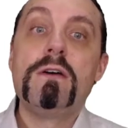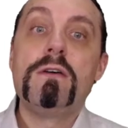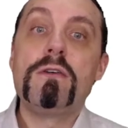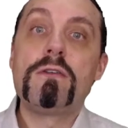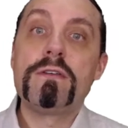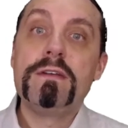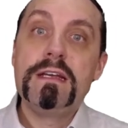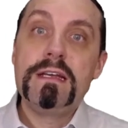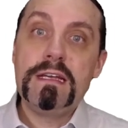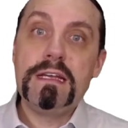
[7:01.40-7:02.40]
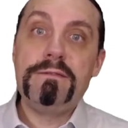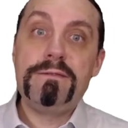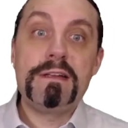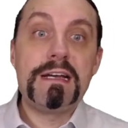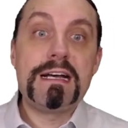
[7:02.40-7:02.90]
or if
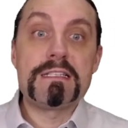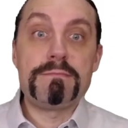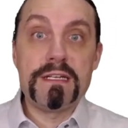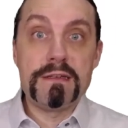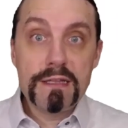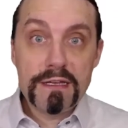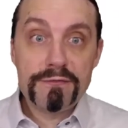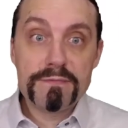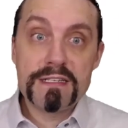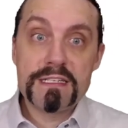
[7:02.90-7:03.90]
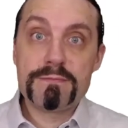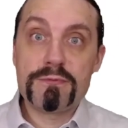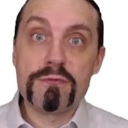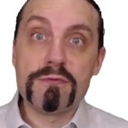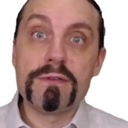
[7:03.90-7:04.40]
it has been
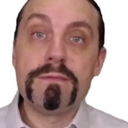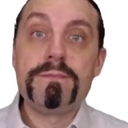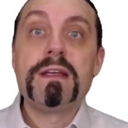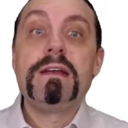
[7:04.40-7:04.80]
disproven,